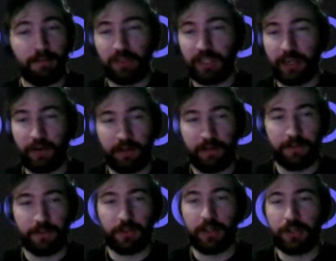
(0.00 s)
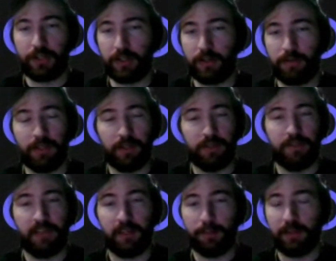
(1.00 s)
building out our infrastructure,
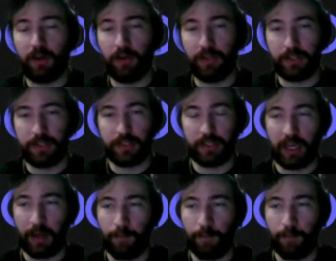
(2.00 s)
developing all this,